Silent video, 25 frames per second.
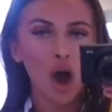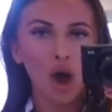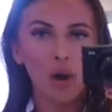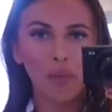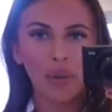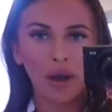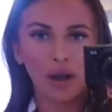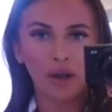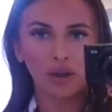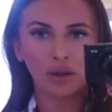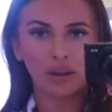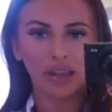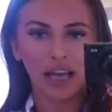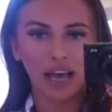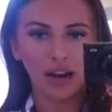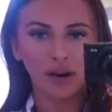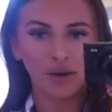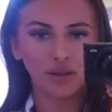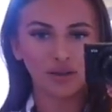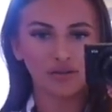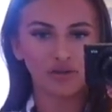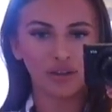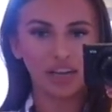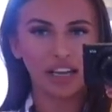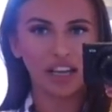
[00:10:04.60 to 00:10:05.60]
Oh my God, that
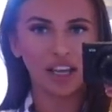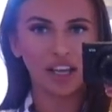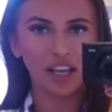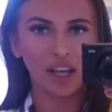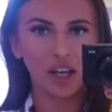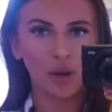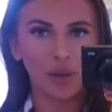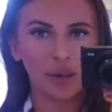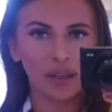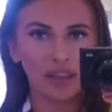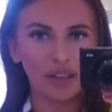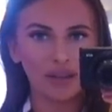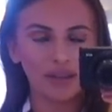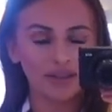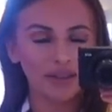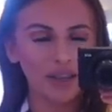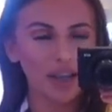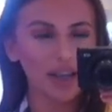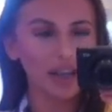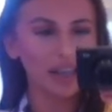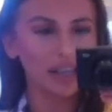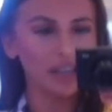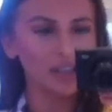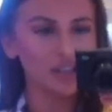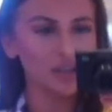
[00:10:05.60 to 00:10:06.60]
looks really cute with little
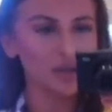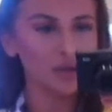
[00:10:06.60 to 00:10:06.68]
cycling